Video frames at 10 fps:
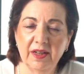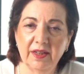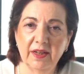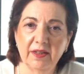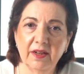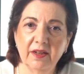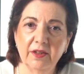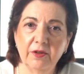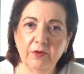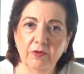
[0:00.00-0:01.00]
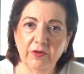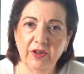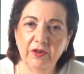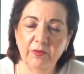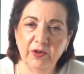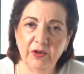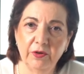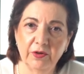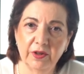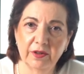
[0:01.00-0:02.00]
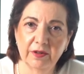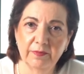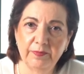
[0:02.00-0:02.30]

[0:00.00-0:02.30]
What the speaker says: as excising all the endometriosis.